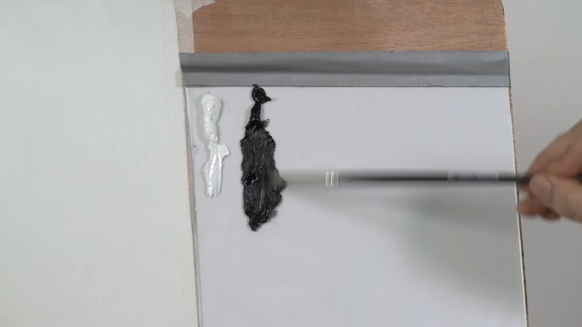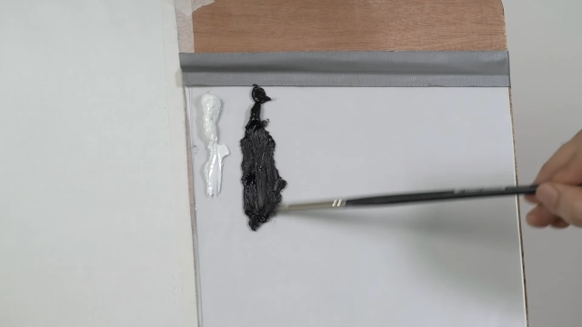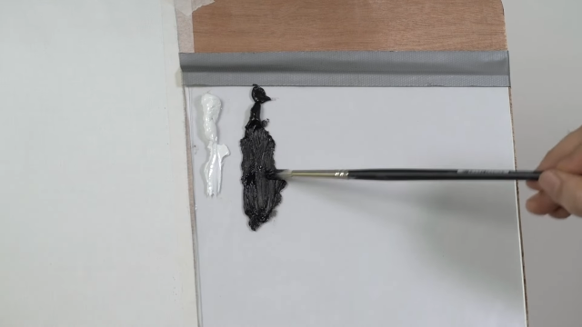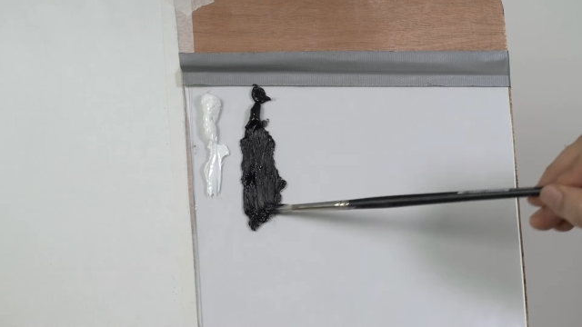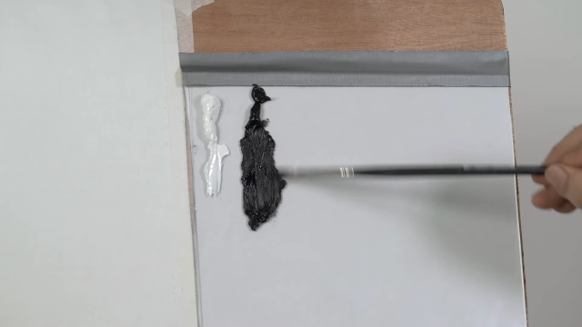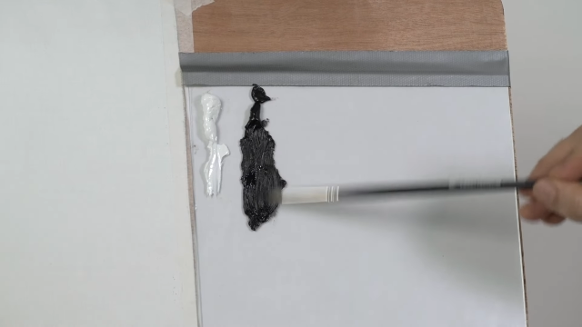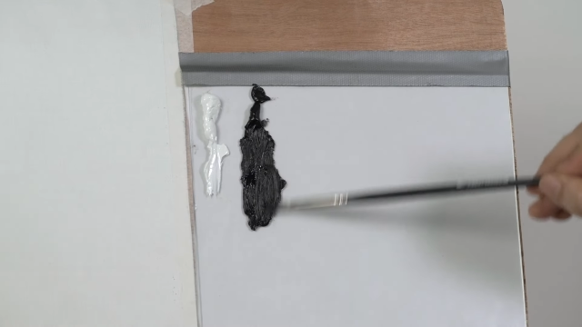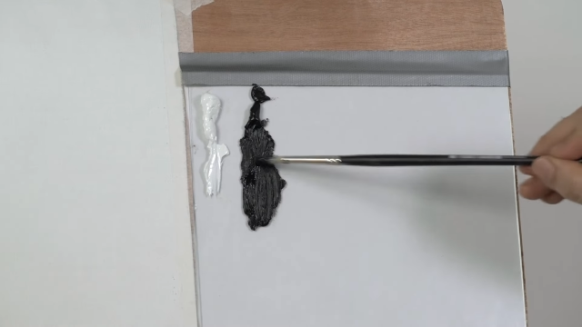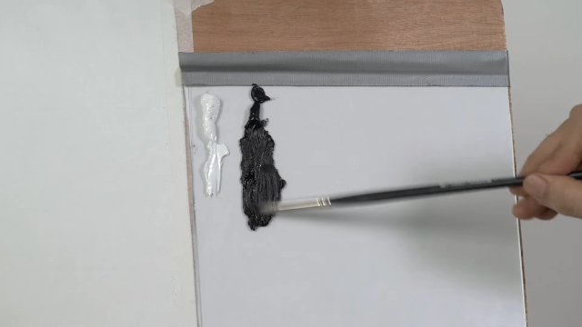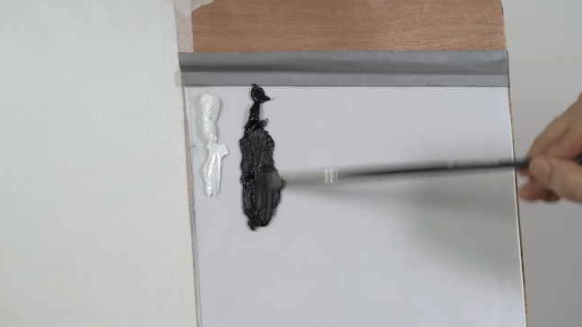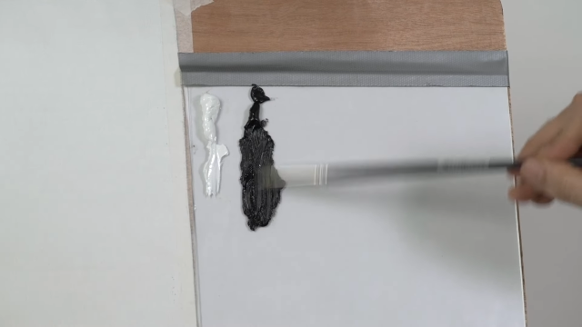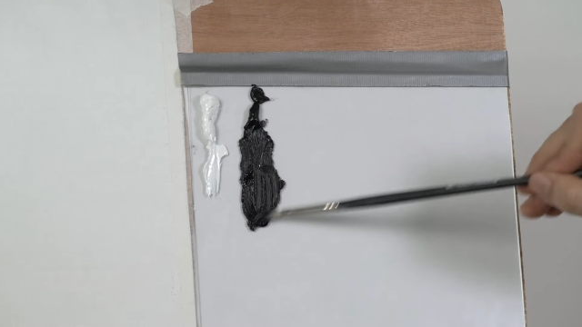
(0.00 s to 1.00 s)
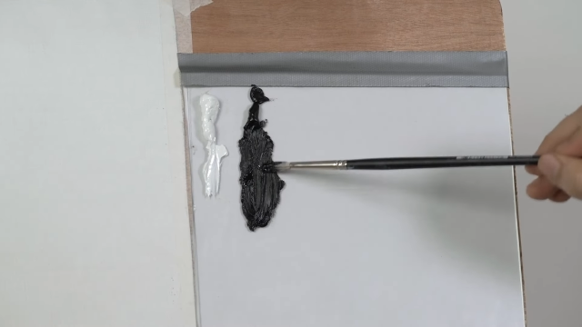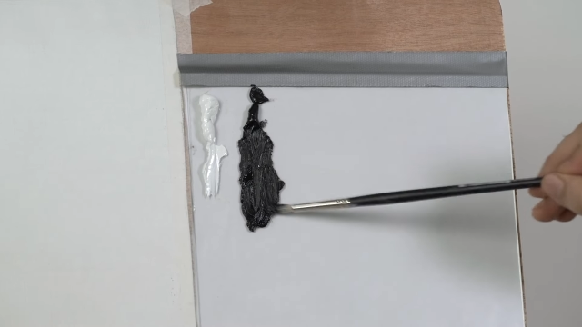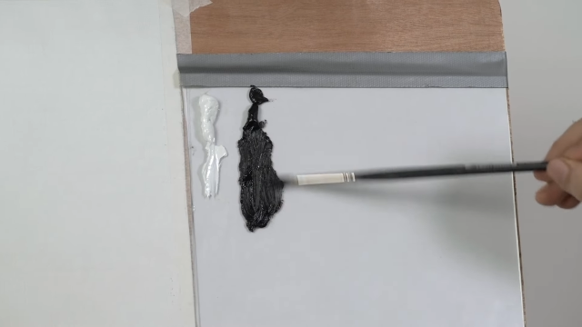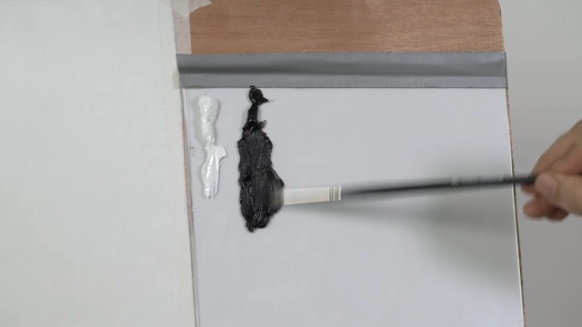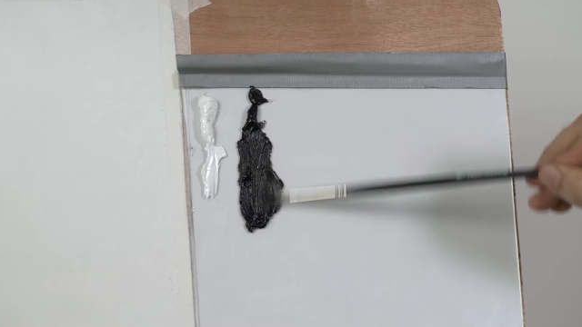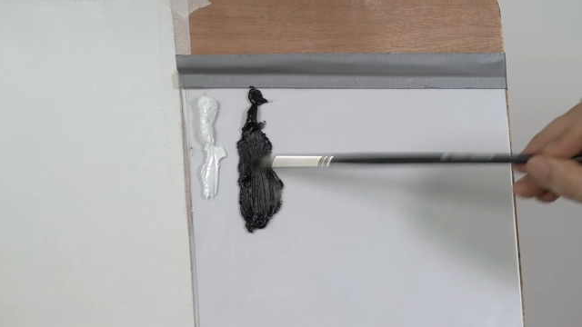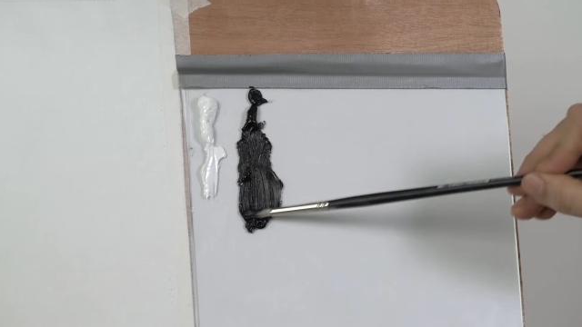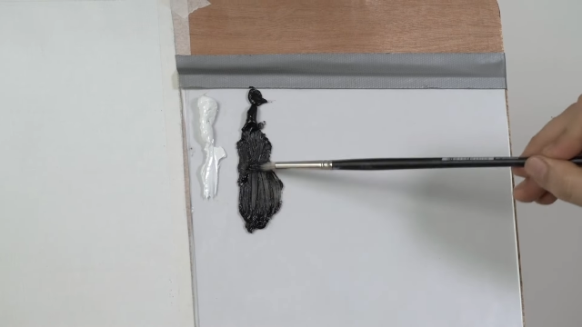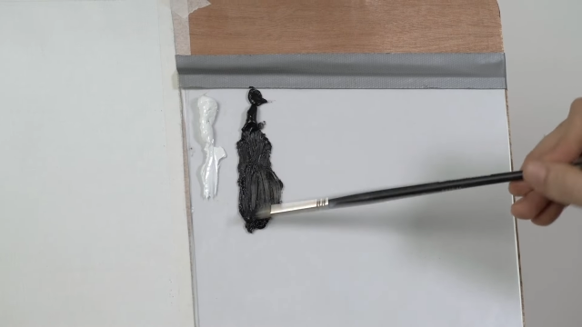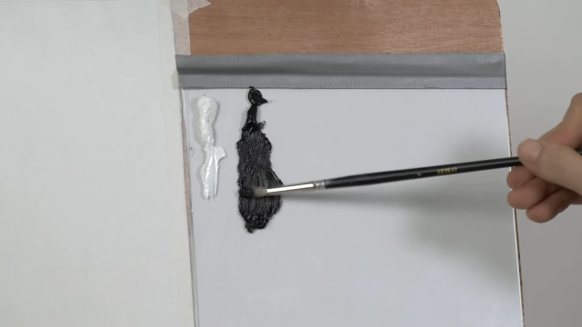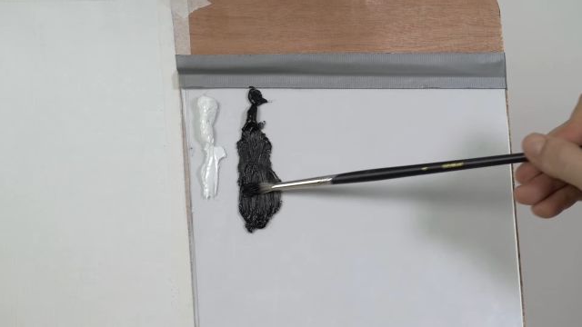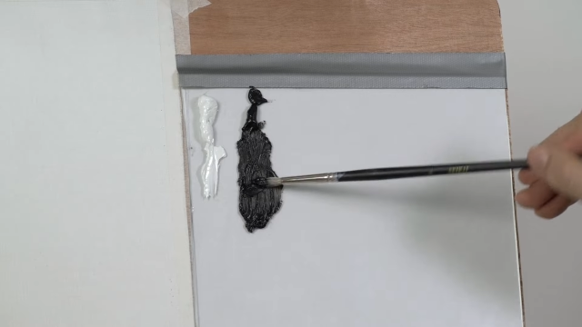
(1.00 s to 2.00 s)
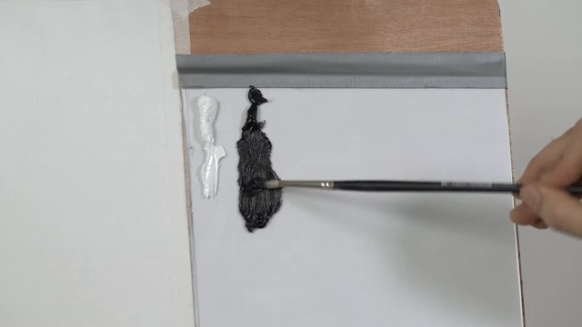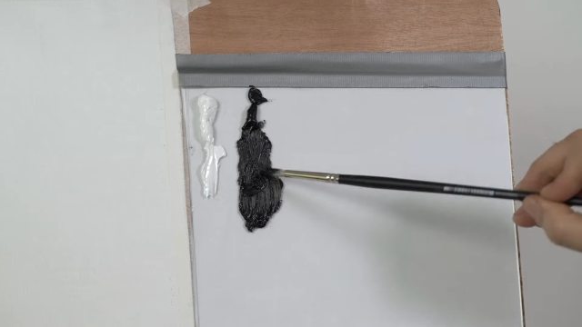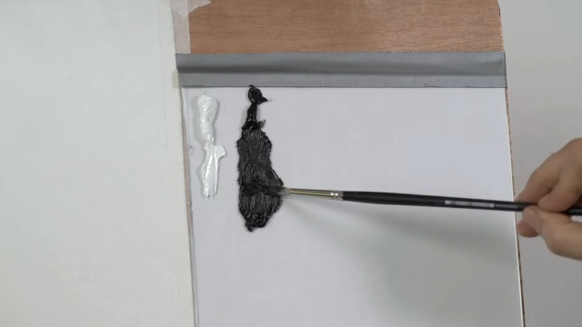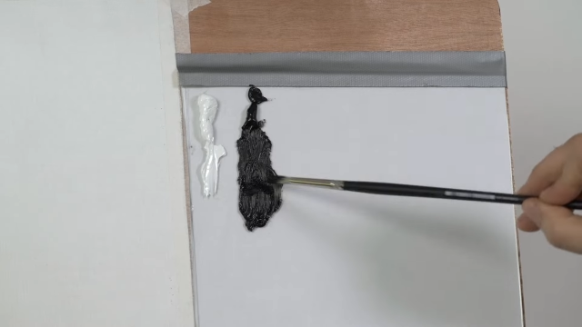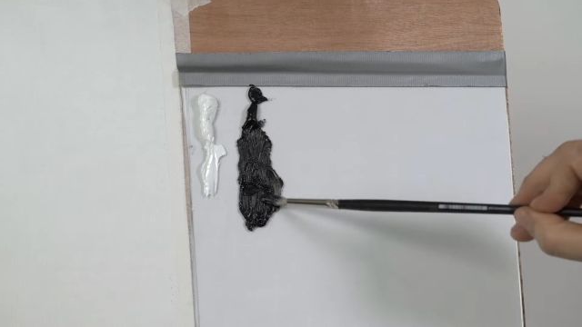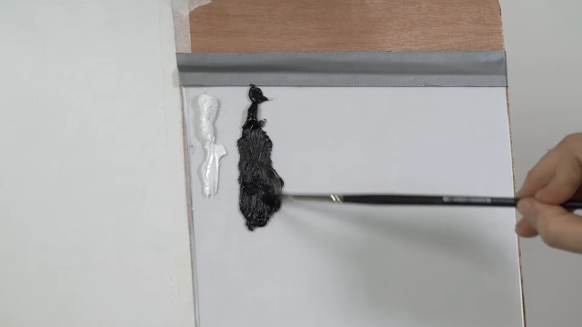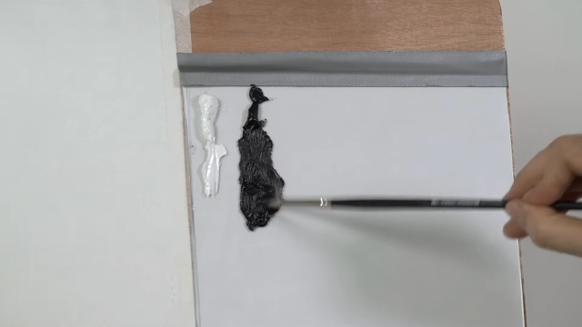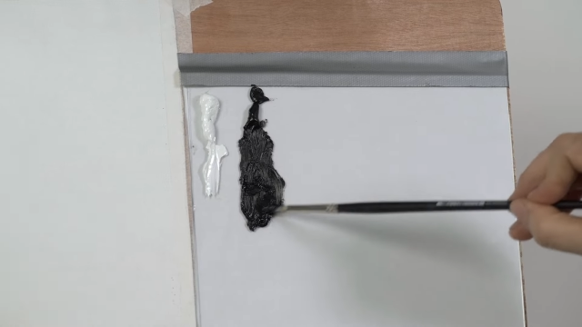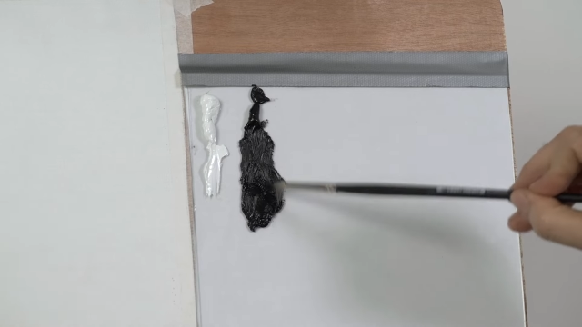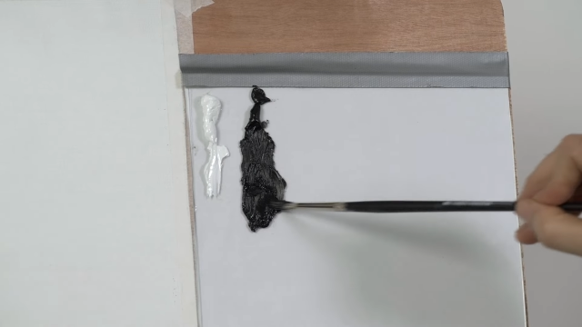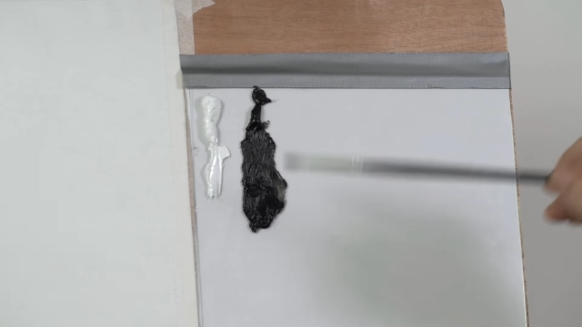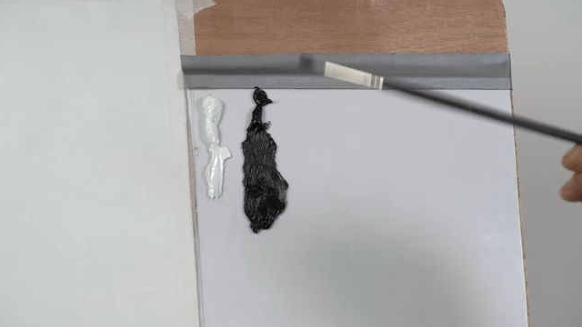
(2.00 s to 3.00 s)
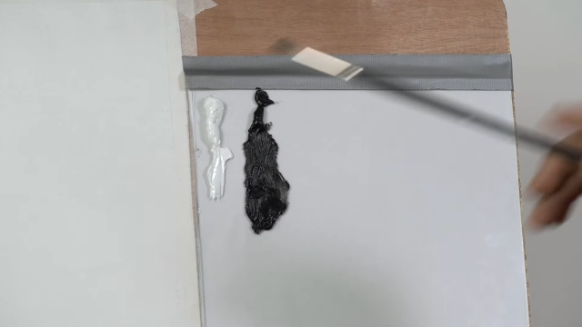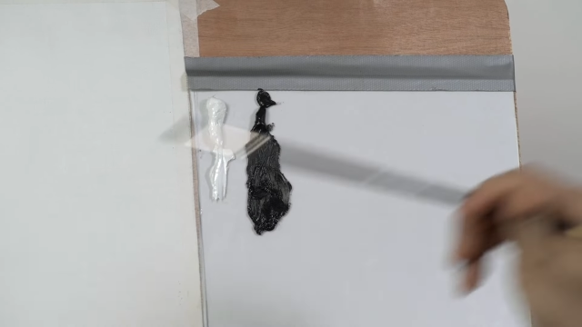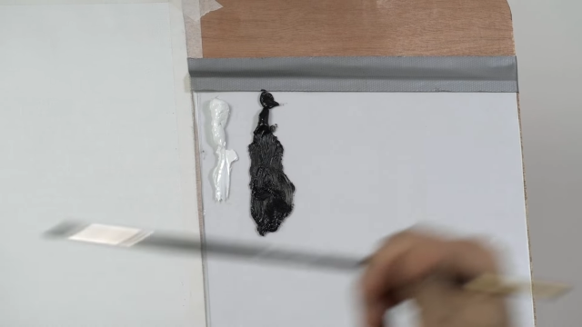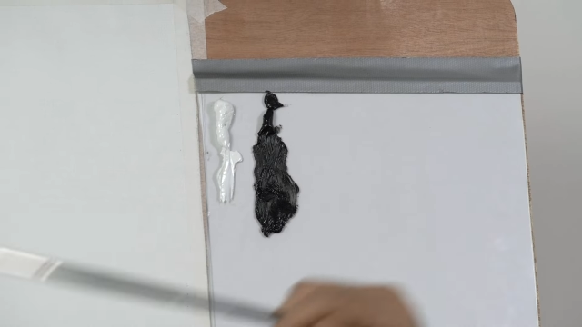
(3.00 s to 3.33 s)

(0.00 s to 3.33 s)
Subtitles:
(no speaker visible)